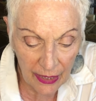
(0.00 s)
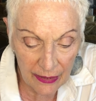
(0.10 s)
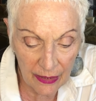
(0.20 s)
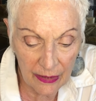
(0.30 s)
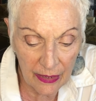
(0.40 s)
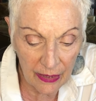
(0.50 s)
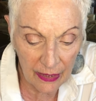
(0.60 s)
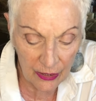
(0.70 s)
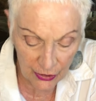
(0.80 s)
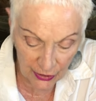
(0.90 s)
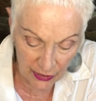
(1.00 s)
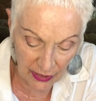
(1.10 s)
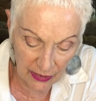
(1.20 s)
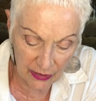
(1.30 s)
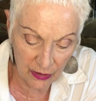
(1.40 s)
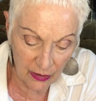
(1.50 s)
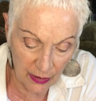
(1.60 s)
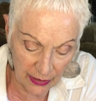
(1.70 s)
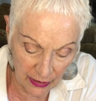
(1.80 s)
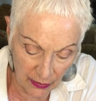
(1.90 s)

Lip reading: and that the election is going,